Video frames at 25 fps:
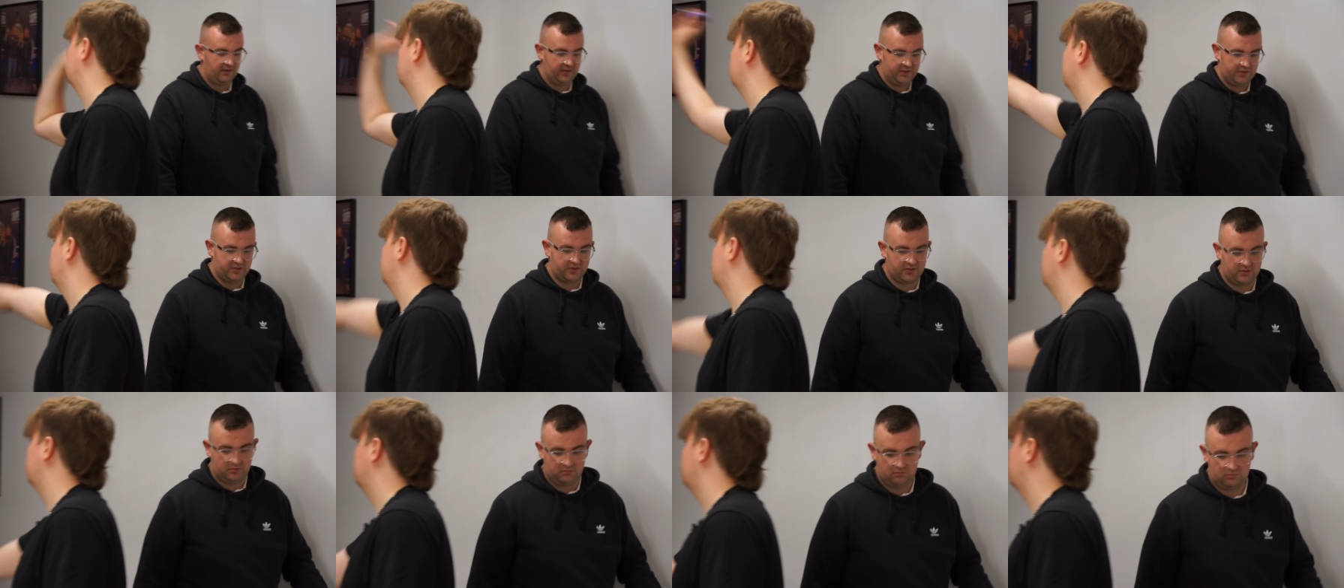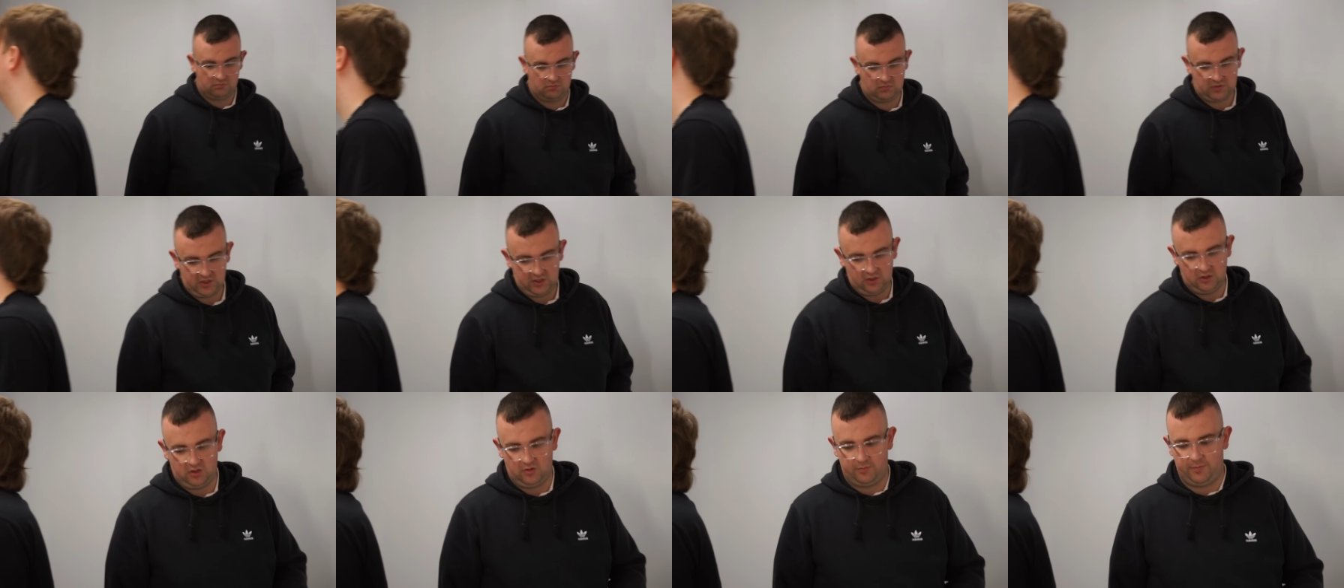there's,
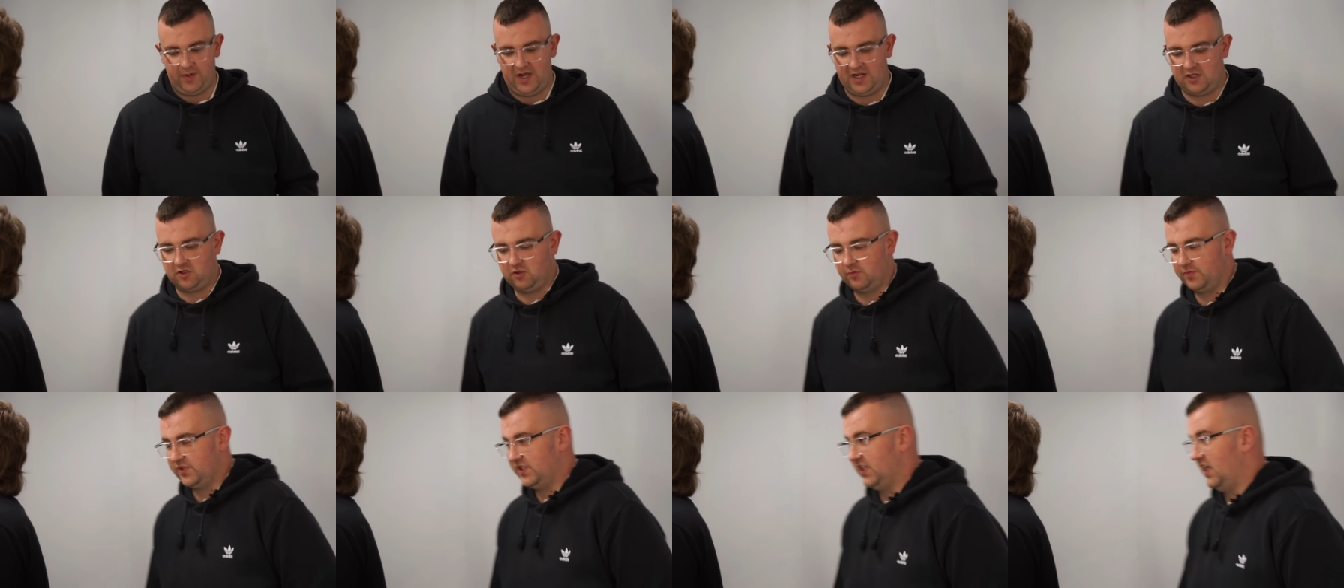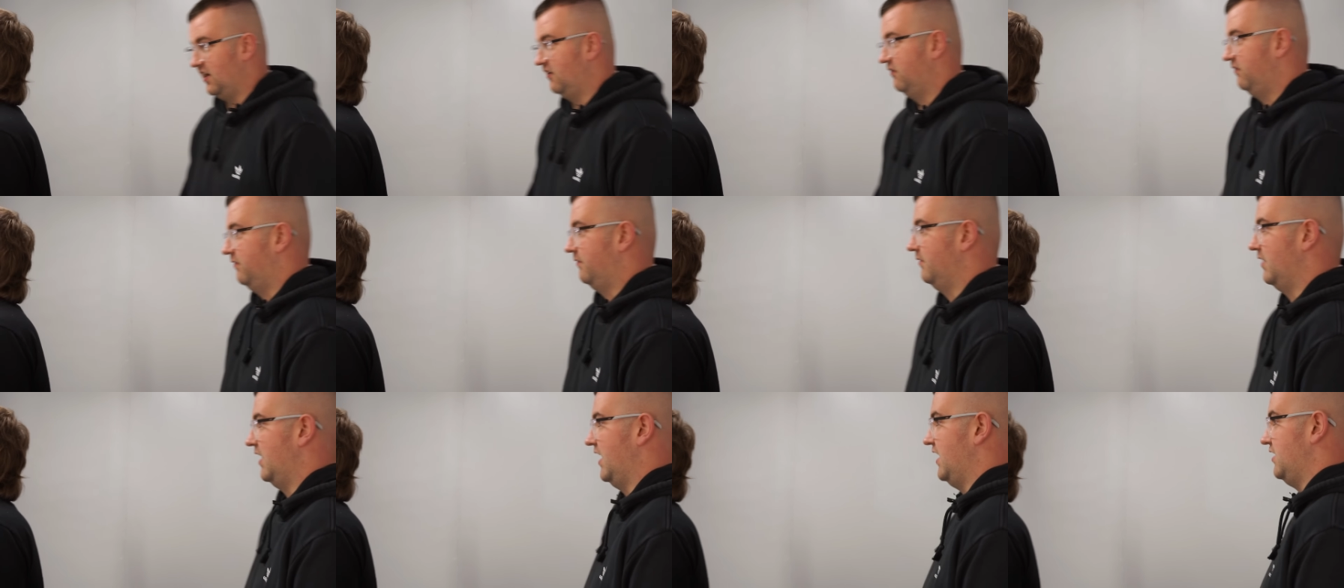you know, backup staff,
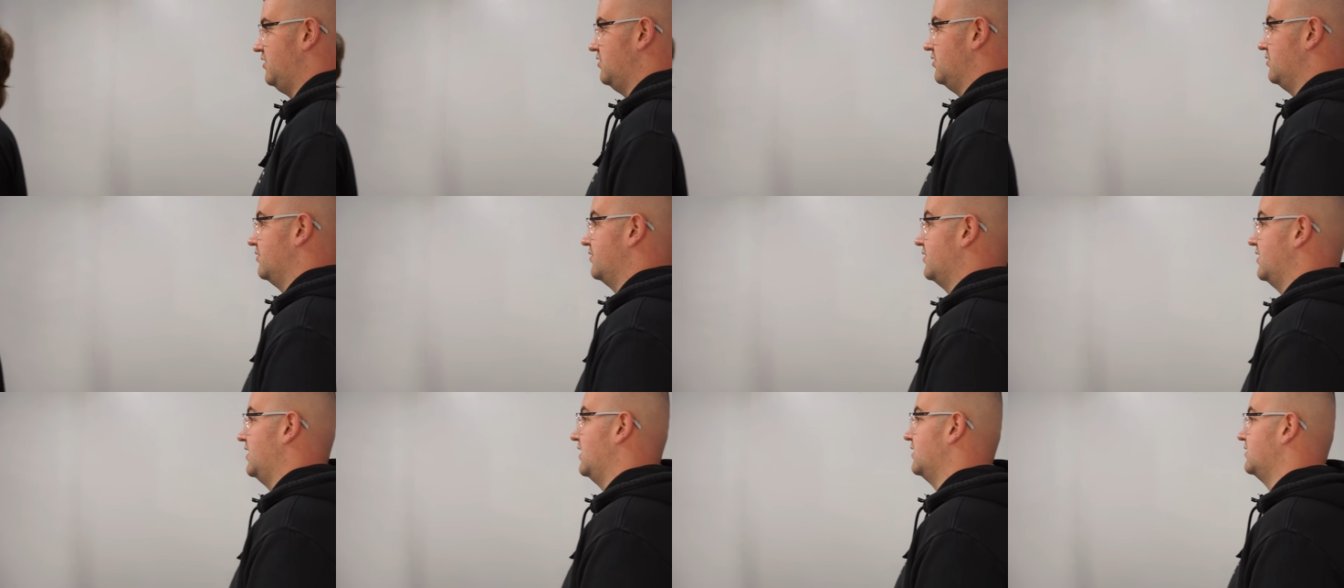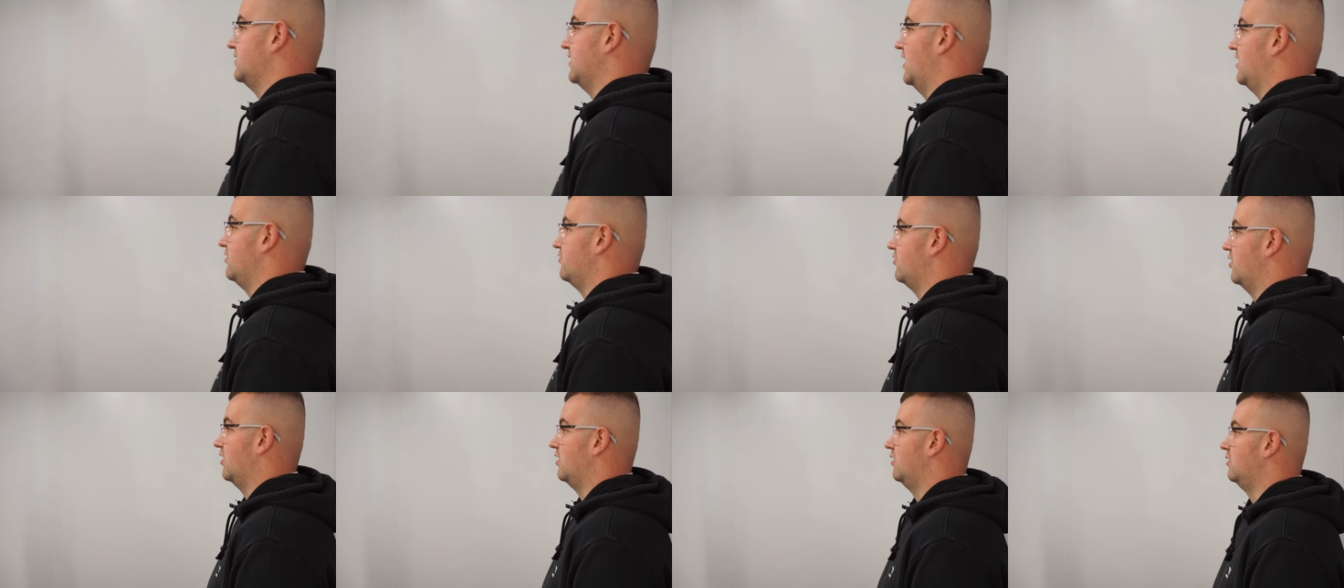agency, et
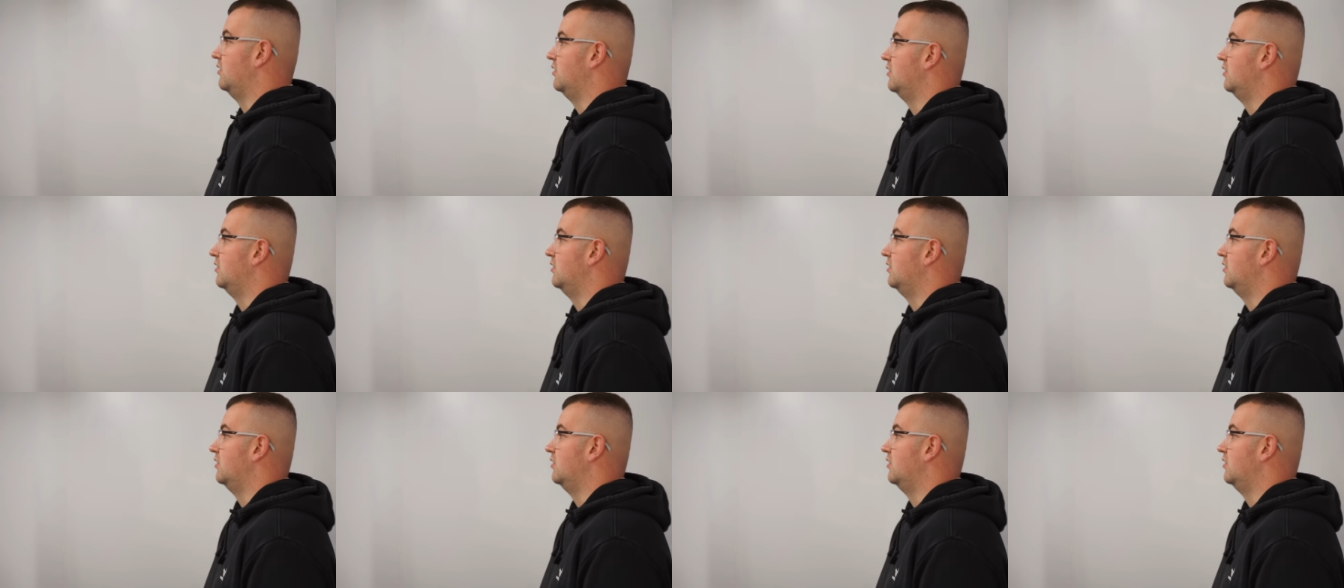cetera.